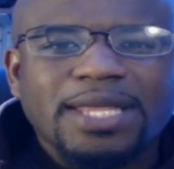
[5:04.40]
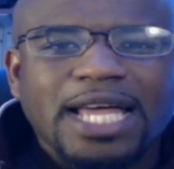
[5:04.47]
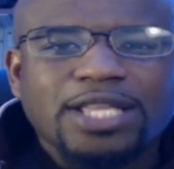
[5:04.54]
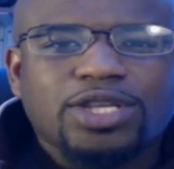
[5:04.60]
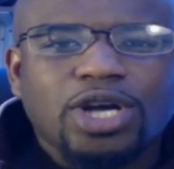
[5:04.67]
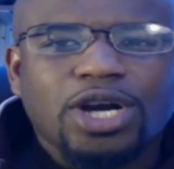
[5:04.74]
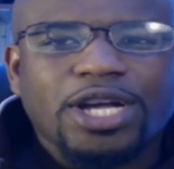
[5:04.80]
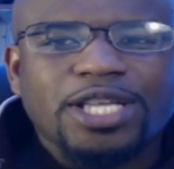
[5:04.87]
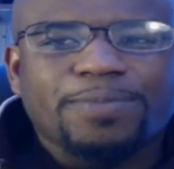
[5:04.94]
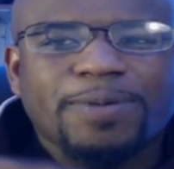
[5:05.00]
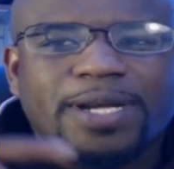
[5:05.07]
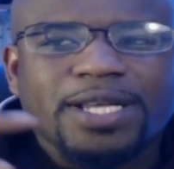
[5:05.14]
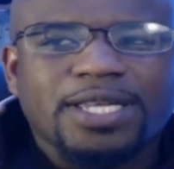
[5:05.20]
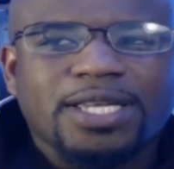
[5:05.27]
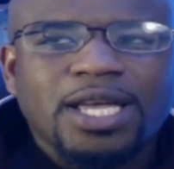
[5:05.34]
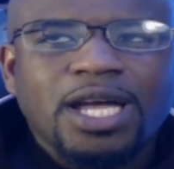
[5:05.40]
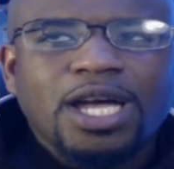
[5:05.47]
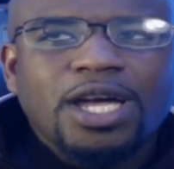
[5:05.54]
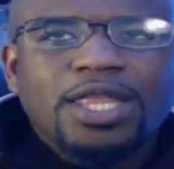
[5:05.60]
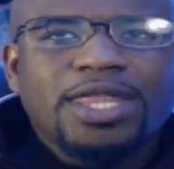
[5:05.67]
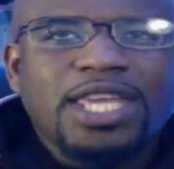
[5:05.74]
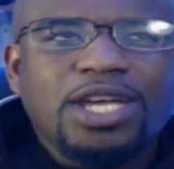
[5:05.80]
of that targets because
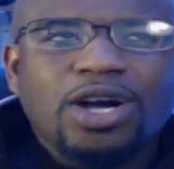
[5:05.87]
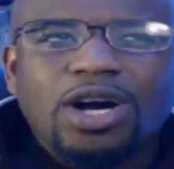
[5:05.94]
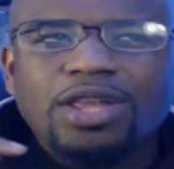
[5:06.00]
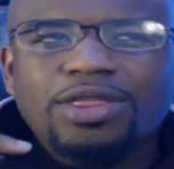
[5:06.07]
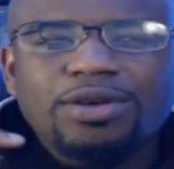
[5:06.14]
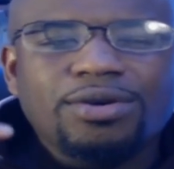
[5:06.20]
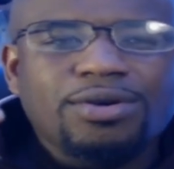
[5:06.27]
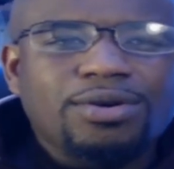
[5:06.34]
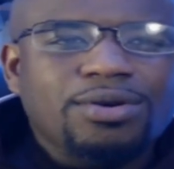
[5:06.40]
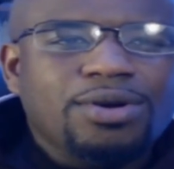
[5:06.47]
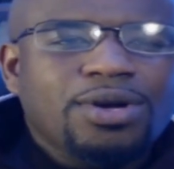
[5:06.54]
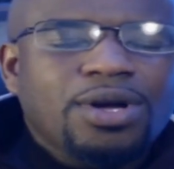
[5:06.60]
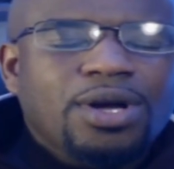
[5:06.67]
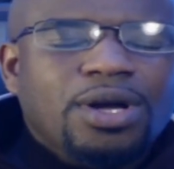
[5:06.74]
the other